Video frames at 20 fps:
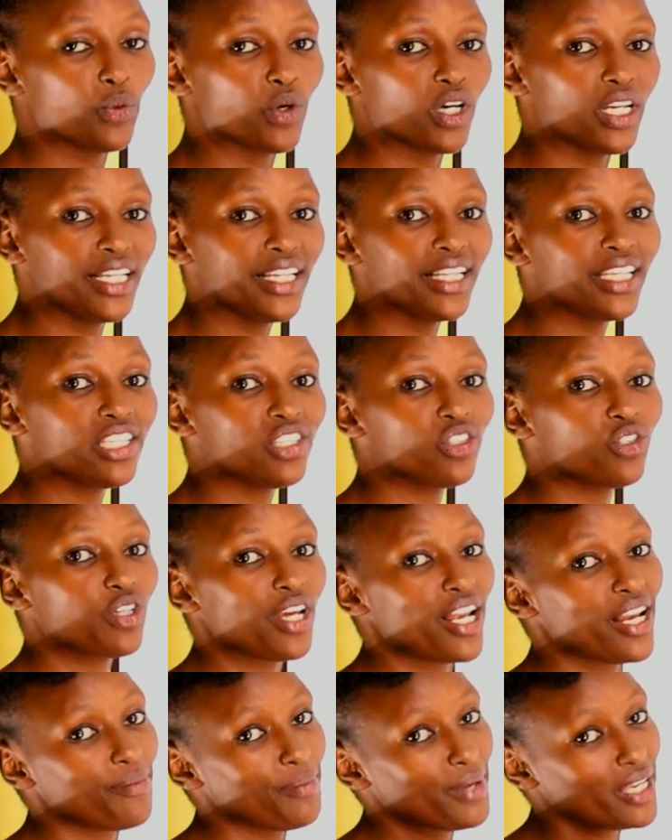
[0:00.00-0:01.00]
wall is
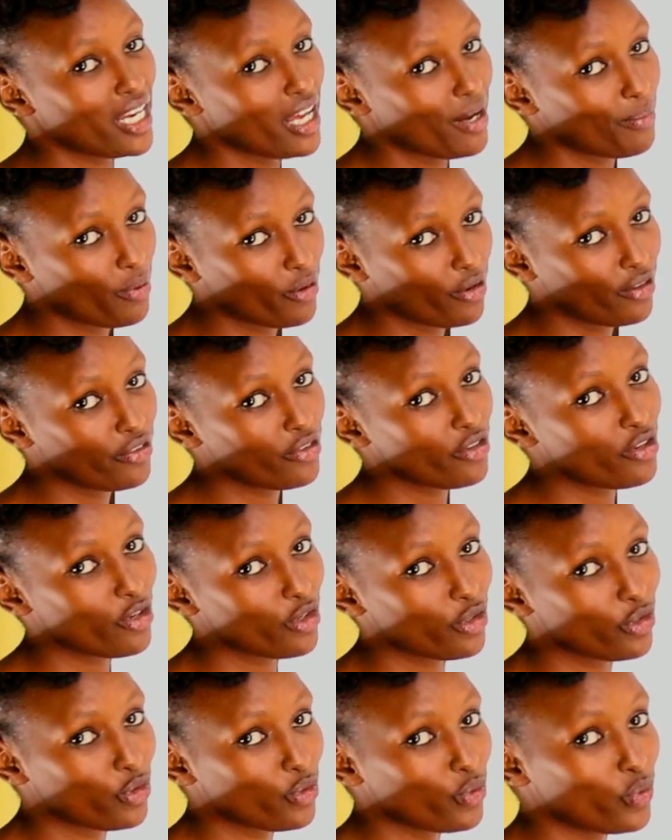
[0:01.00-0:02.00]
usually made up of
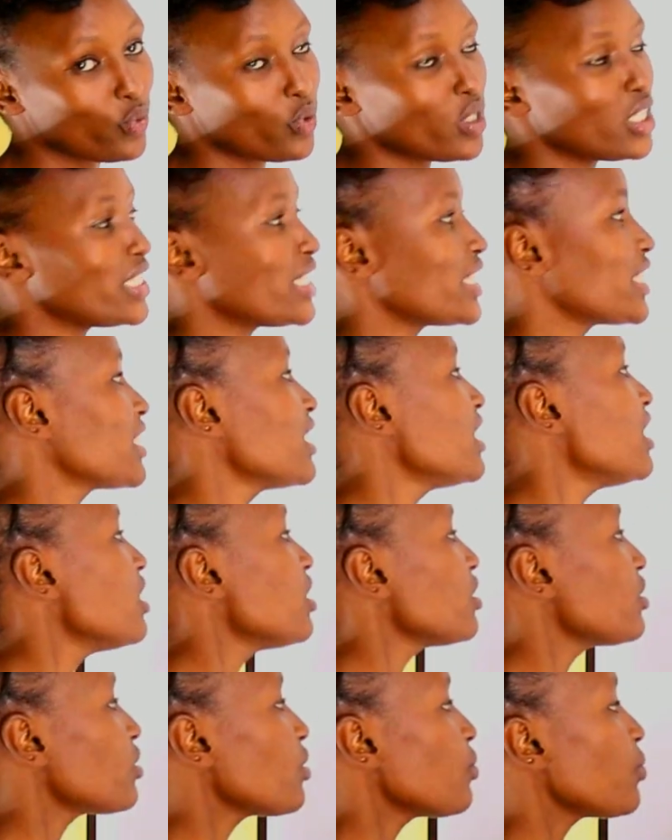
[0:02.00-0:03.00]
two walls.
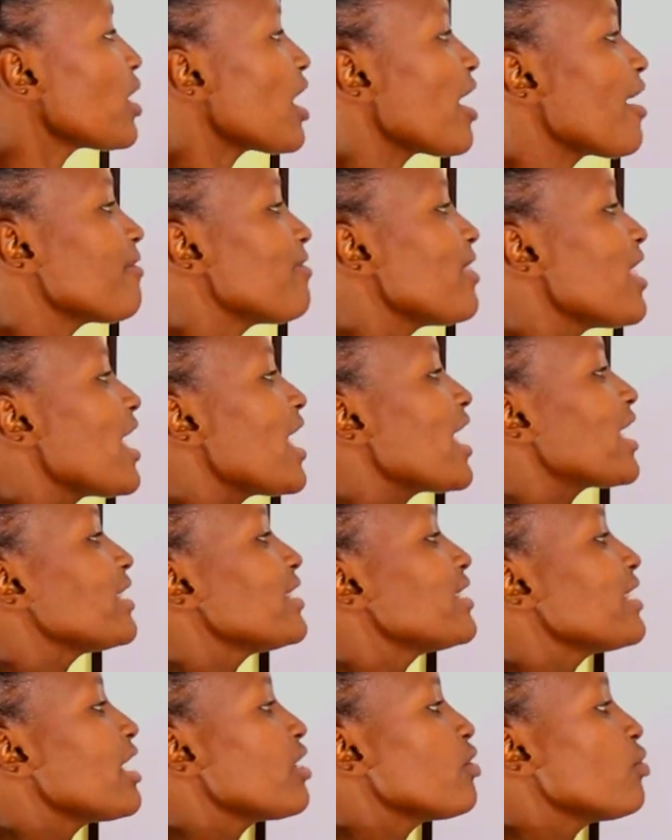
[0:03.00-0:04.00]
So we have the
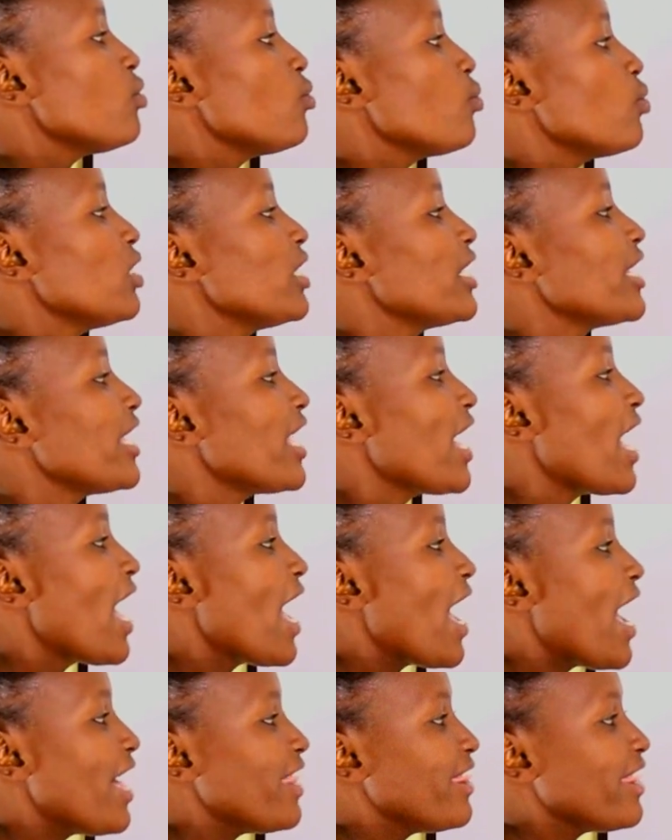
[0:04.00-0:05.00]
external wall here
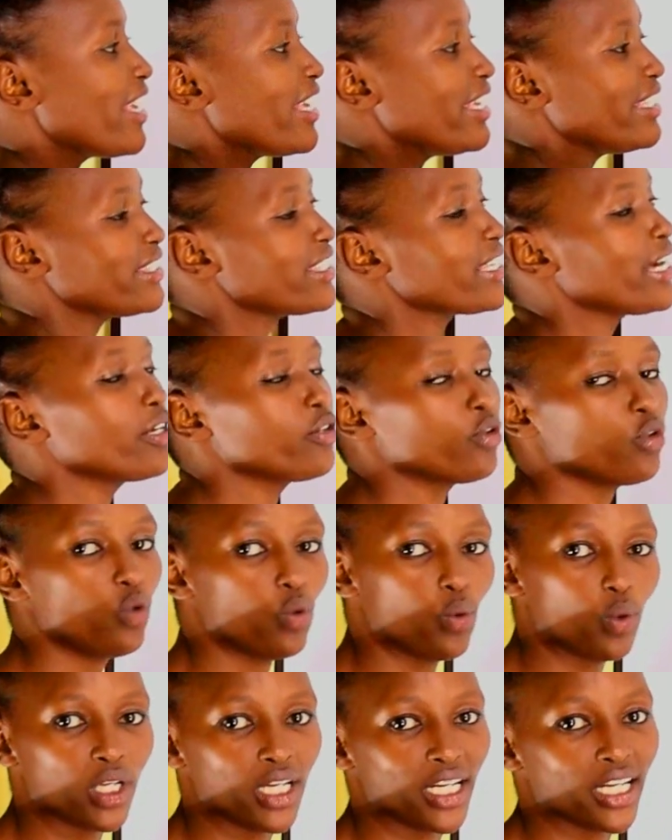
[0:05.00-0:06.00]
and the
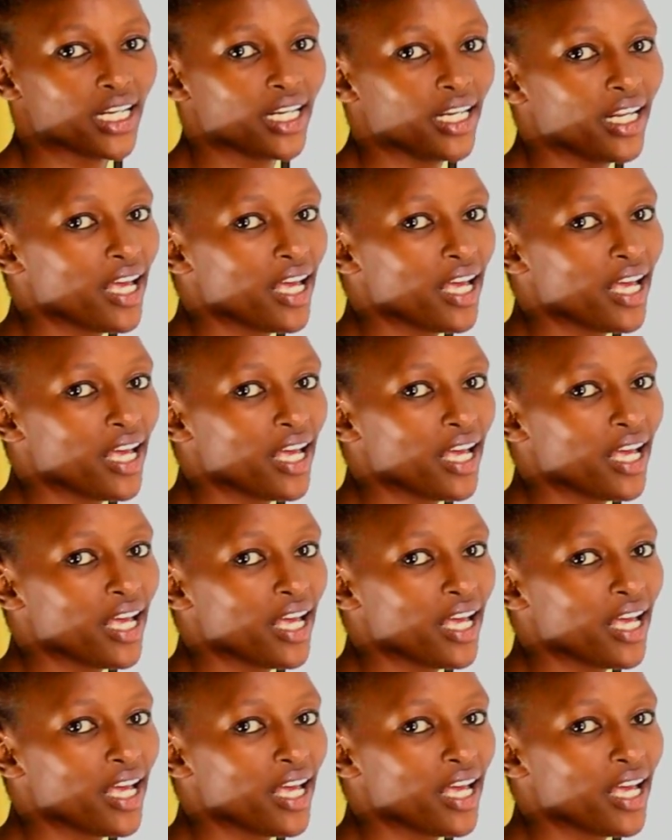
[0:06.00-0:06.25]
internal wall.